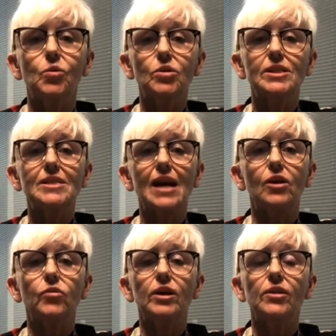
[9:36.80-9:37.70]
as
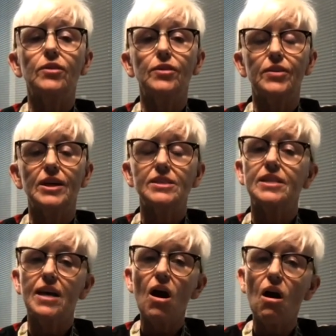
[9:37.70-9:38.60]
staggering as
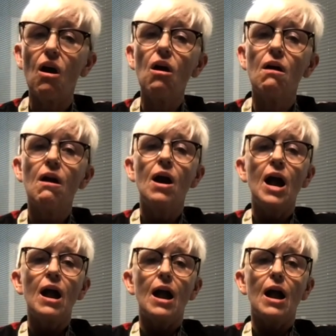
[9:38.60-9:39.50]
they are,
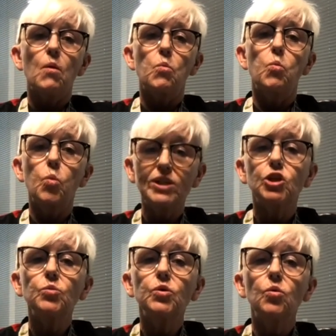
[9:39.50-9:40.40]
we
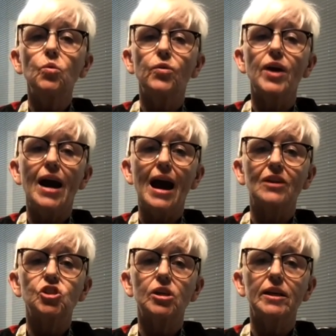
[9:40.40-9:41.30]
do know that
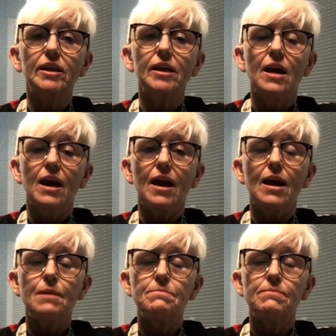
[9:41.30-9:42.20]
actually
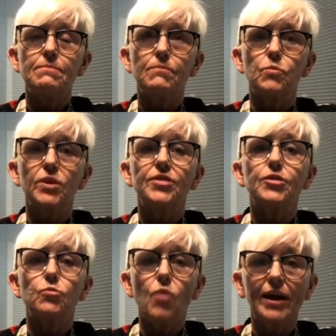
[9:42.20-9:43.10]
with
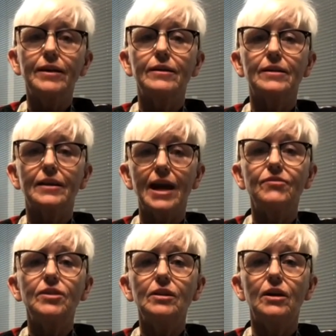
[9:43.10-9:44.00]
the right
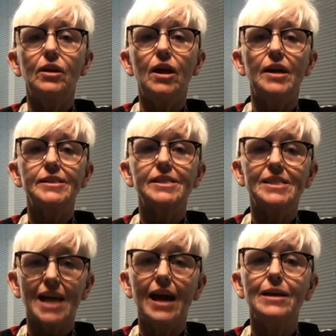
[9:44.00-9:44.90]
level and
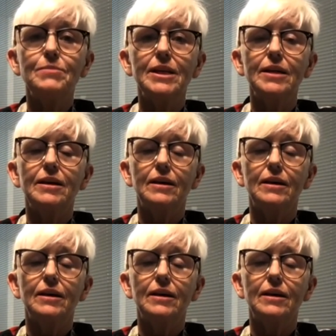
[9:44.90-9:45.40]
timely